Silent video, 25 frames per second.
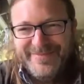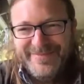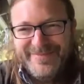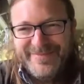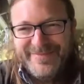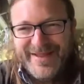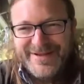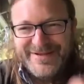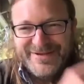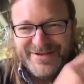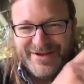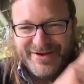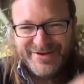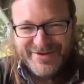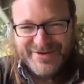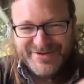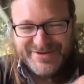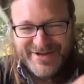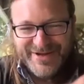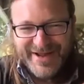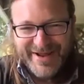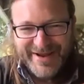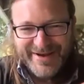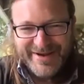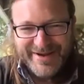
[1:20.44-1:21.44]
That's
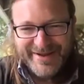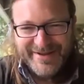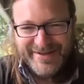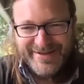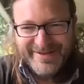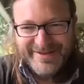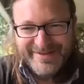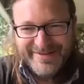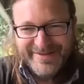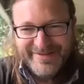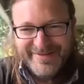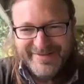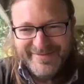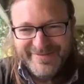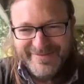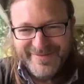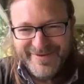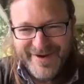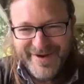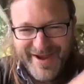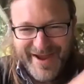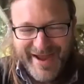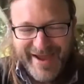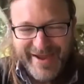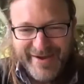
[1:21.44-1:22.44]
understanding
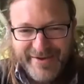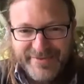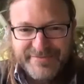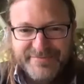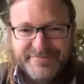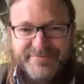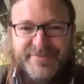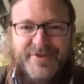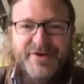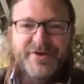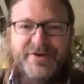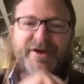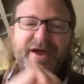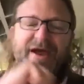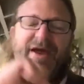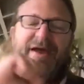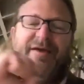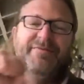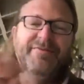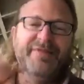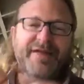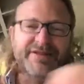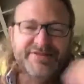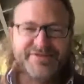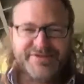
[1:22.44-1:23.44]
for A. Okay,
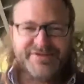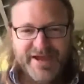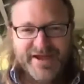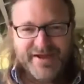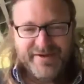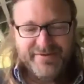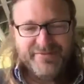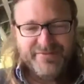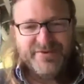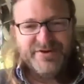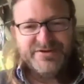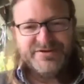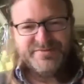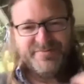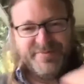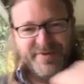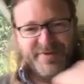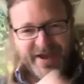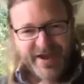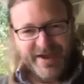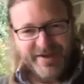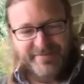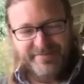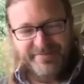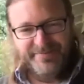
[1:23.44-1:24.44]
that's A. What's
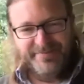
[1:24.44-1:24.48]
B?